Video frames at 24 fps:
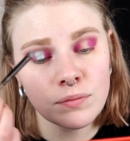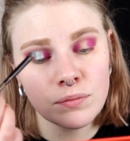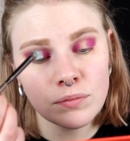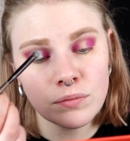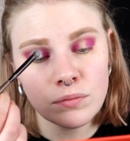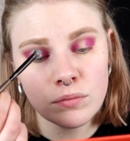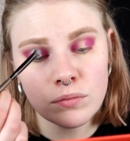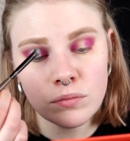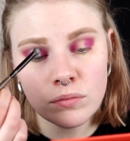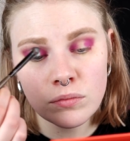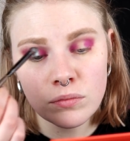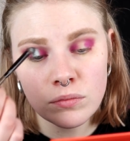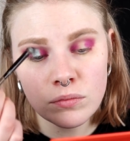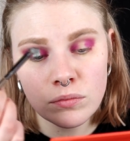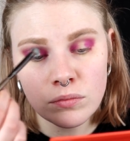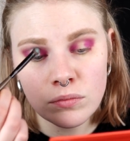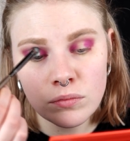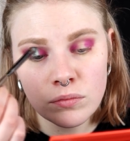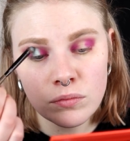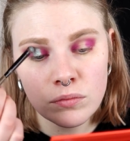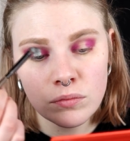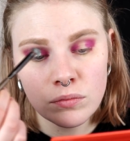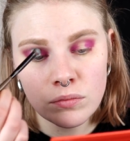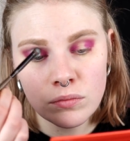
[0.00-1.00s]

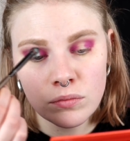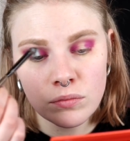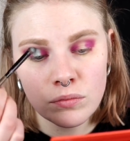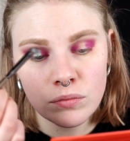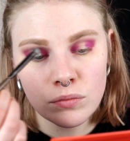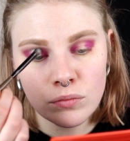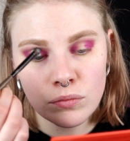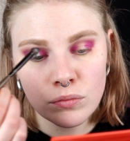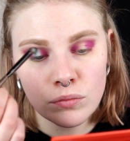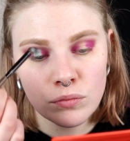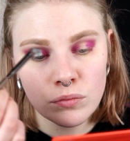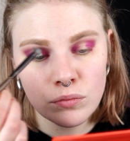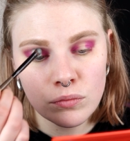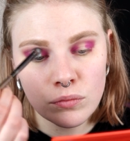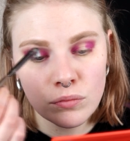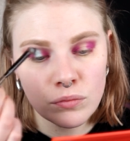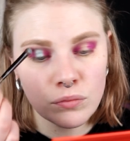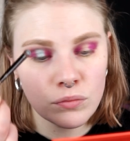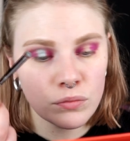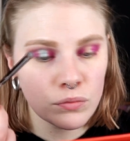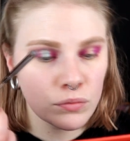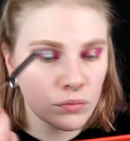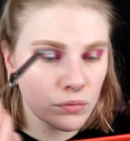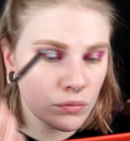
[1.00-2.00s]

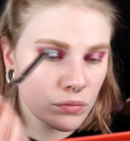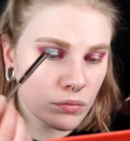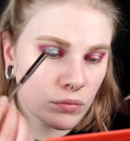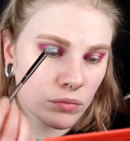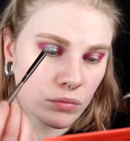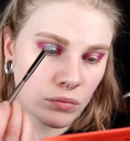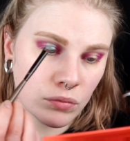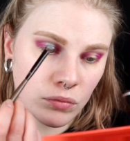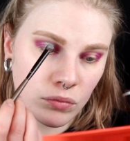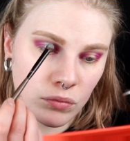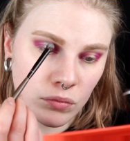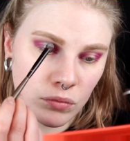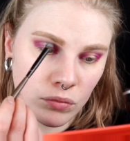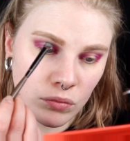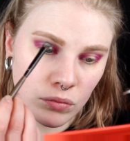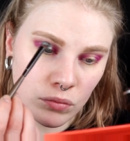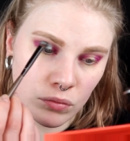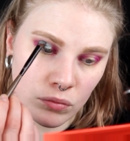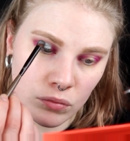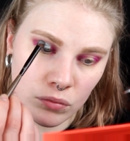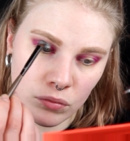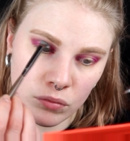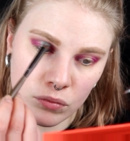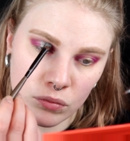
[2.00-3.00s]

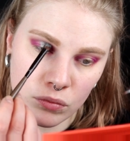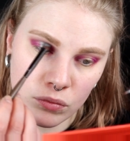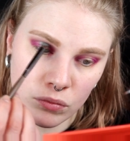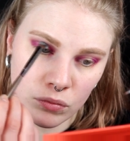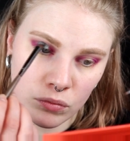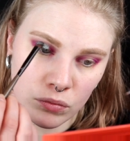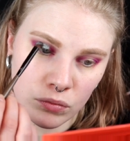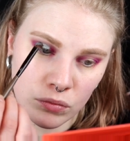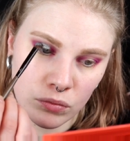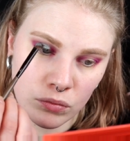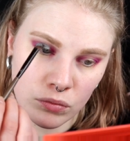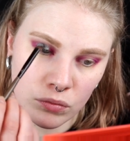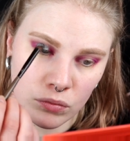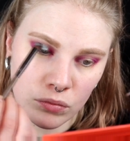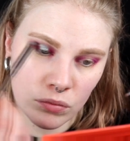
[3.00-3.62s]
(silence)